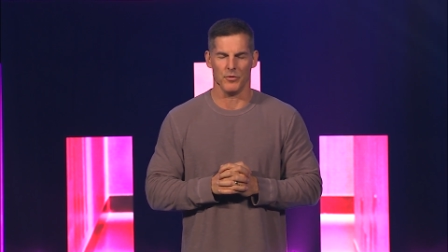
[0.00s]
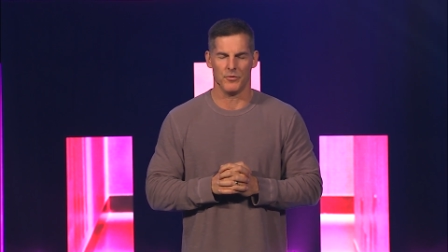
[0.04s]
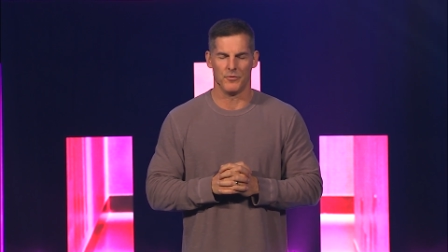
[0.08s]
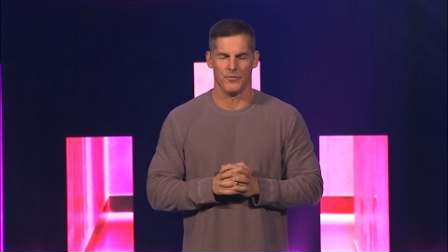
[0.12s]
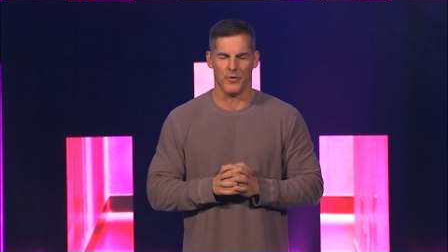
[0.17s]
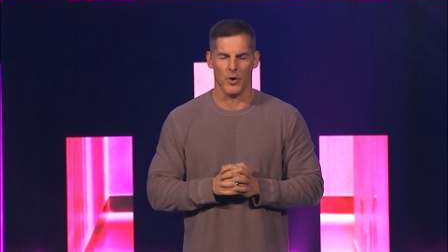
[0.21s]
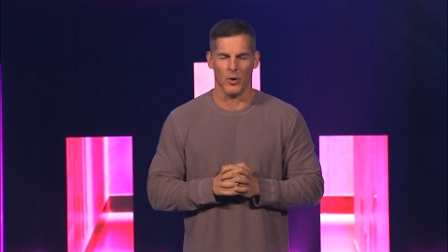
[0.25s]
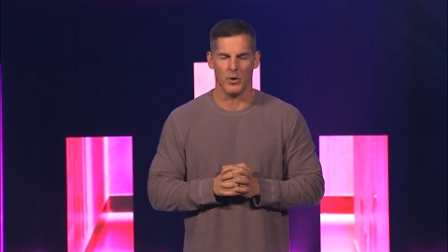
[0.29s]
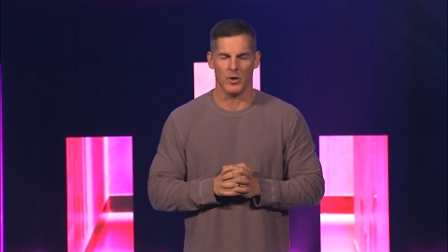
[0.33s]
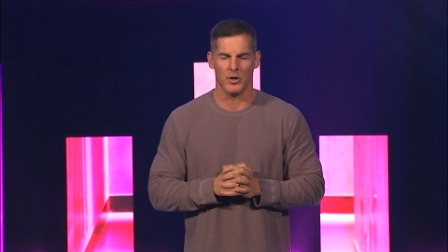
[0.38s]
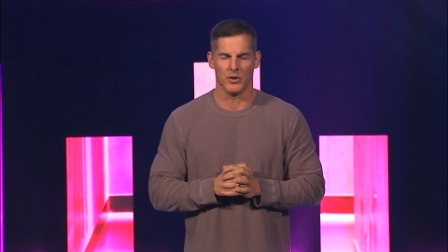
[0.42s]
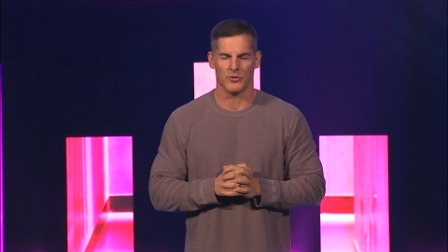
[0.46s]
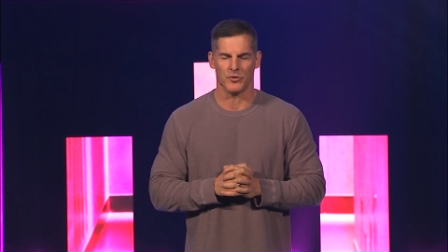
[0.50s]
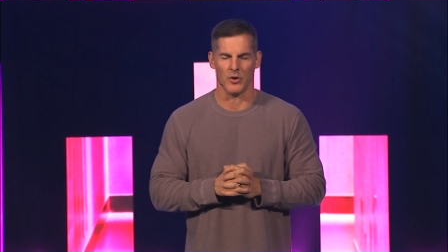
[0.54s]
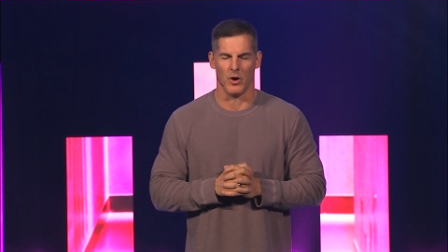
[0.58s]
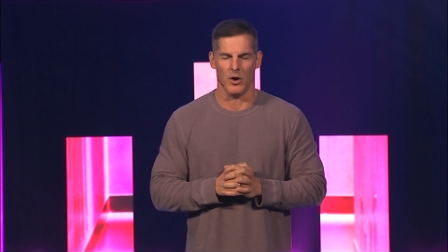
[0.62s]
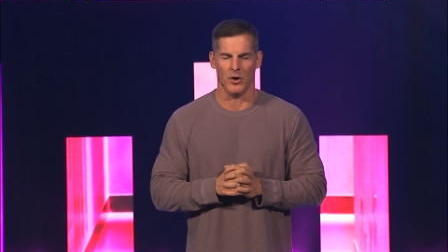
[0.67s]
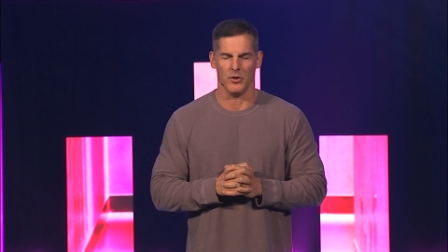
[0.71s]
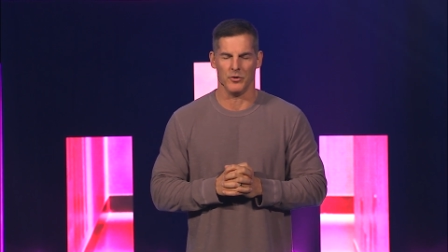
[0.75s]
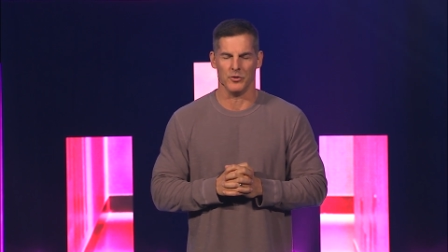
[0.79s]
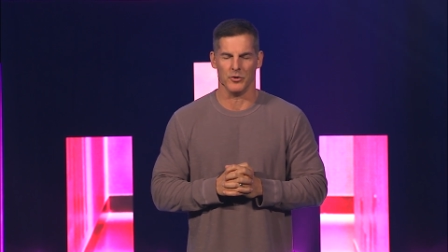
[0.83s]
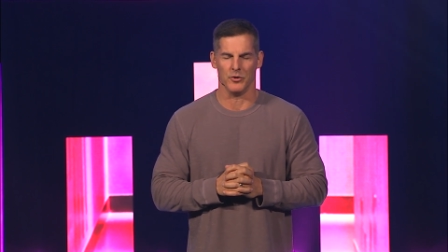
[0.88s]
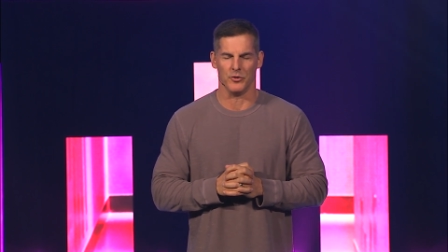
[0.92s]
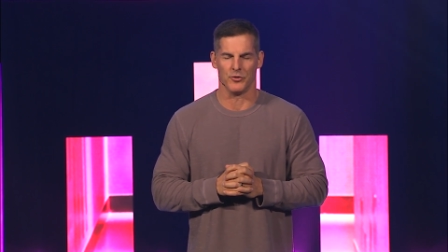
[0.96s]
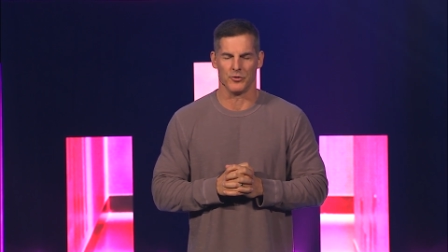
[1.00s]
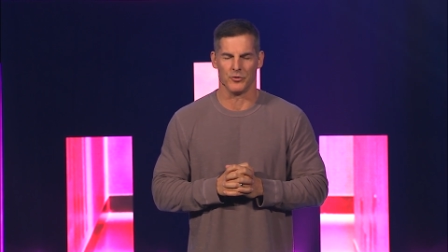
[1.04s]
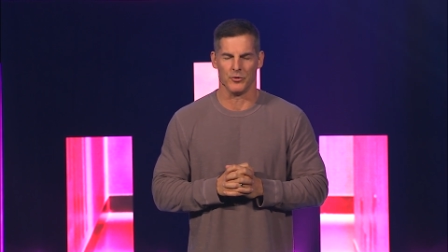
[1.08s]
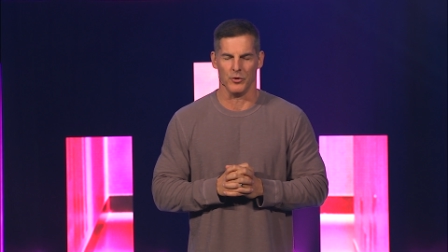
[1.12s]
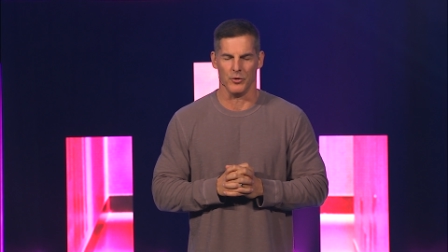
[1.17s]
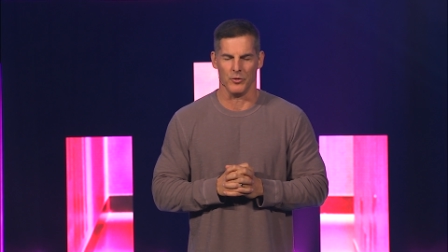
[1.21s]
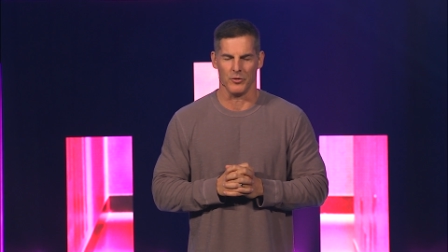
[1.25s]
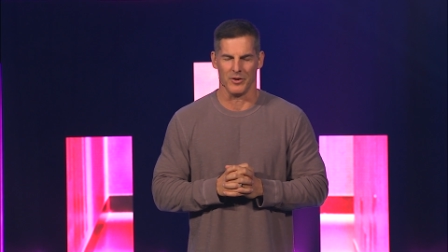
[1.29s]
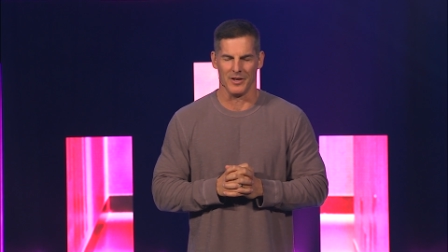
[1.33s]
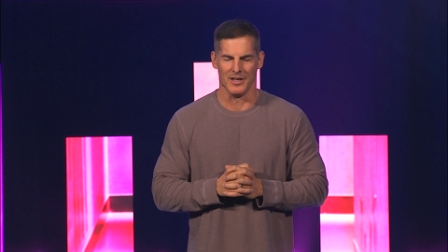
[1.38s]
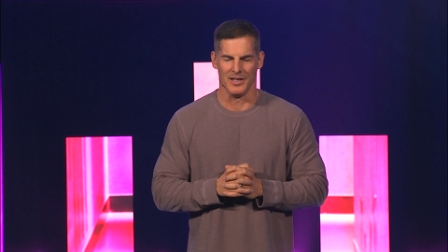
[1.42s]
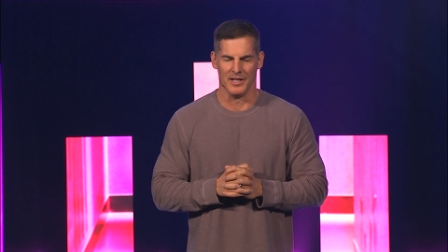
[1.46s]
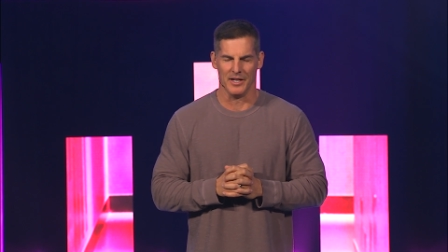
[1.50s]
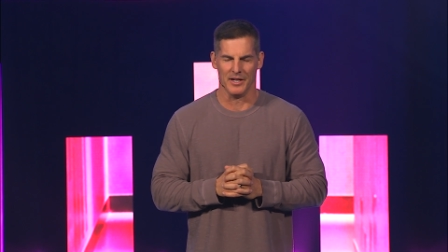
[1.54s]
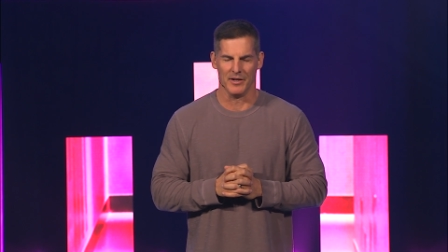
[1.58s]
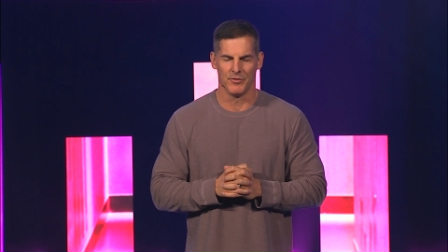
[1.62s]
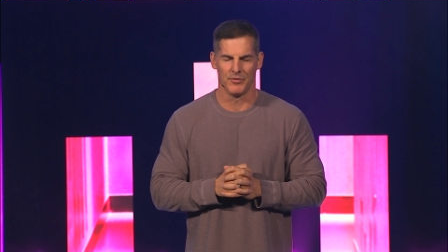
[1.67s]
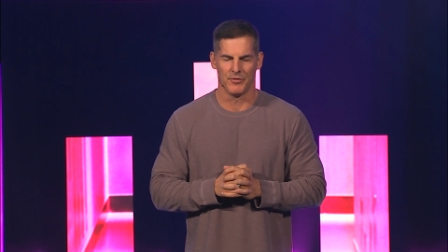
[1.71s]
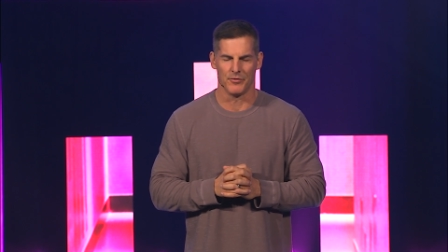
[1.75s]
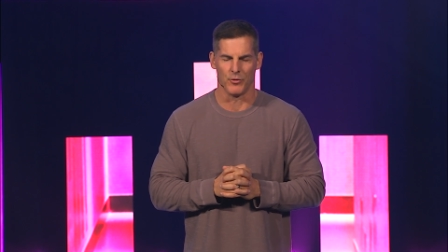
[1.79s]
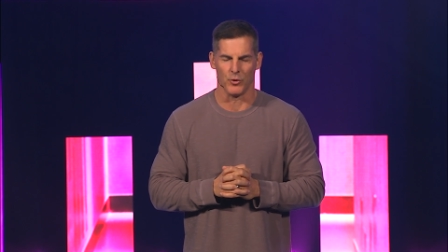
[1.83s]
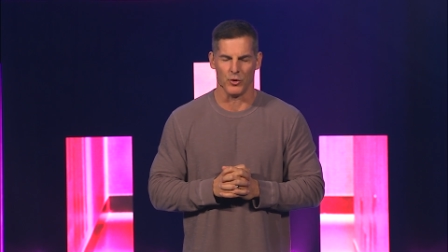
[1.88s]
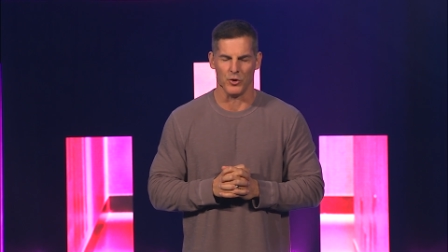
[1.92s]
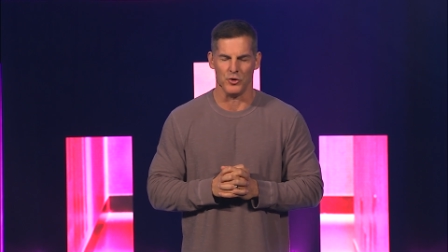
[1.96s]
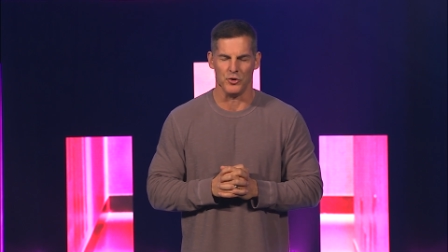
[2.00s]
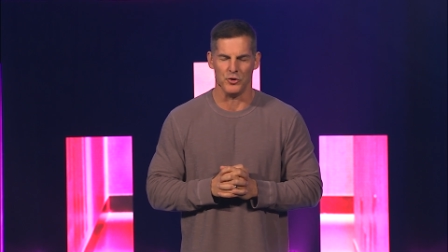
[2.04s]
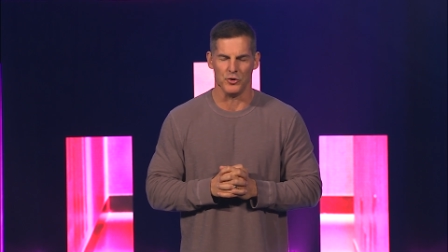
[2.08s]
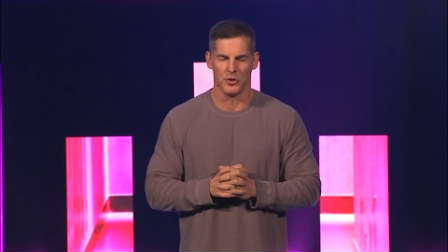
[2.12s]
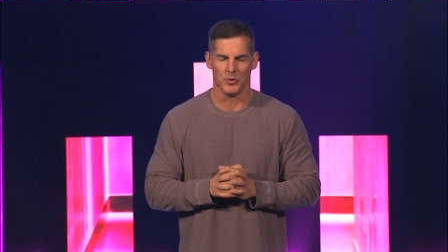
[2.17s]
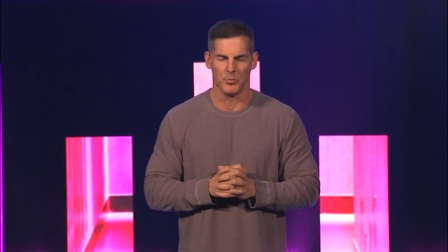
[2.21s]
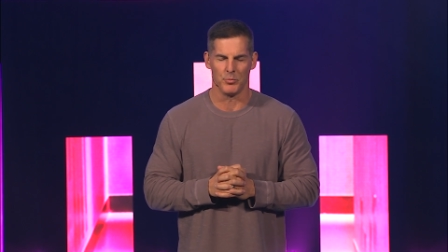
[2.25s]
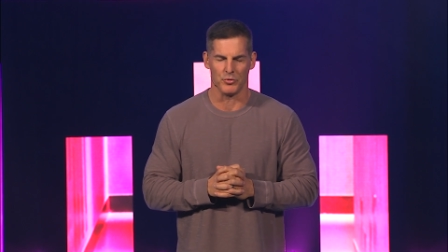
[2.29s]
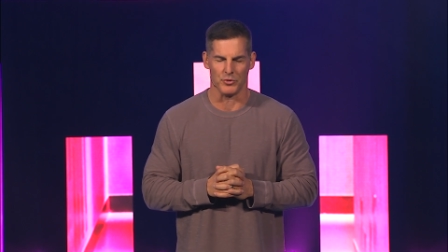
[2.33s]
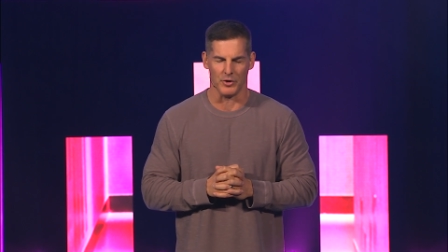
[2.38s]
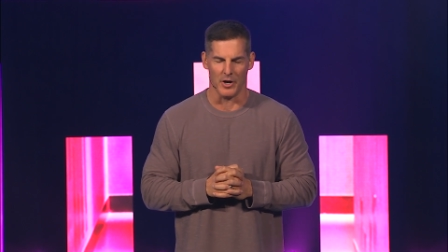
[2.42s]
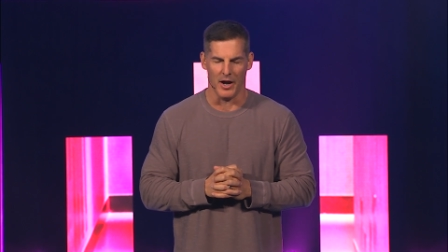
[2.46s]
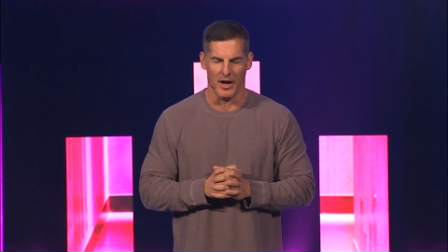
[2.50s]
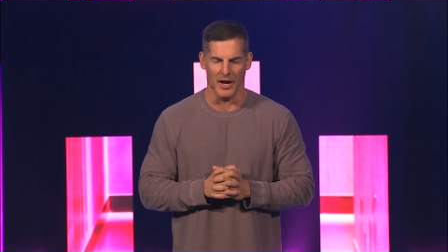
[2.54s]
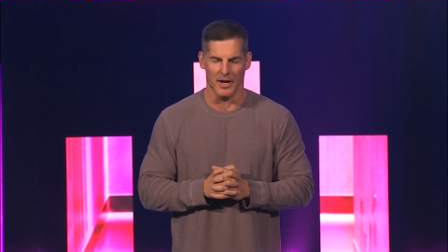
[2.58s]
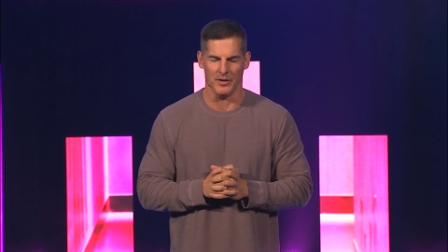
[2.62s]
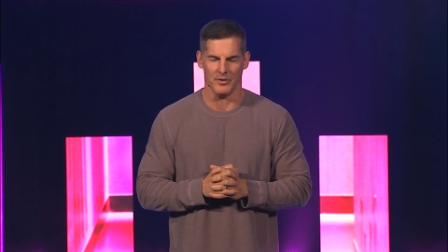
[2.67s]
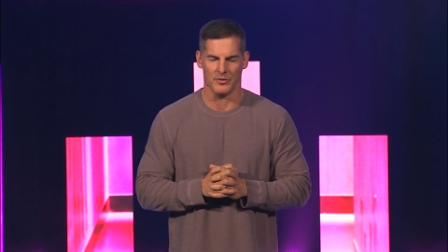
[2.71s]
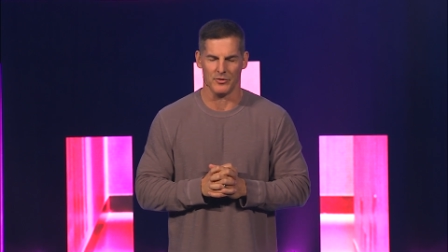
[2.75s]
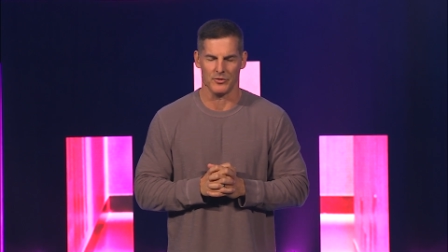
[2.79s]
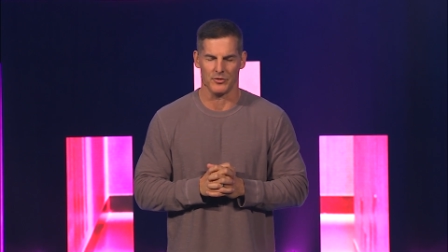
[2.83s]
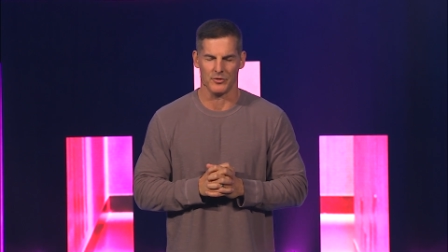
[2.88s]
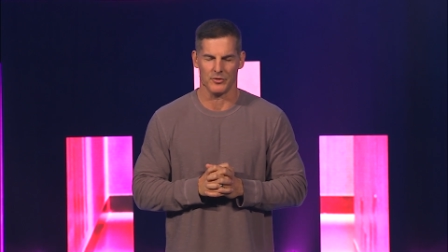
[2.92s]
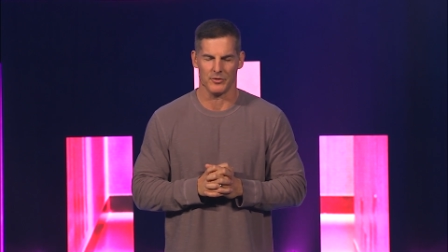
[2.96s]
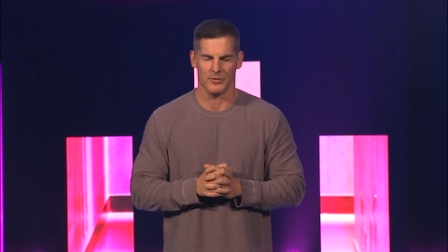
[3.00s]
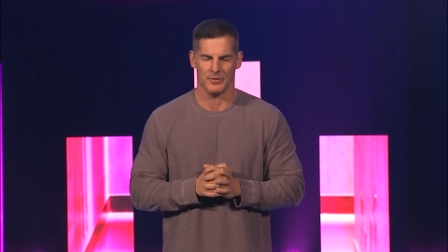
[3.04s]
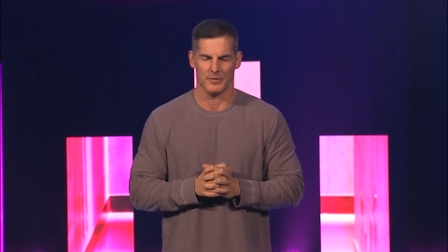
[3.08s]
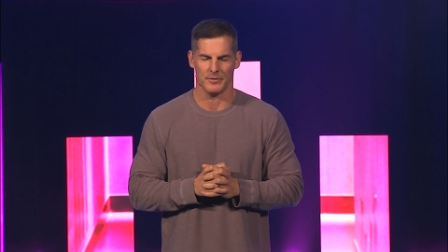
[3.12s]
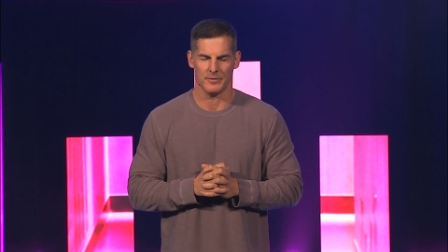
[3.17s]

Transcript: focus on your truth, live for your prize.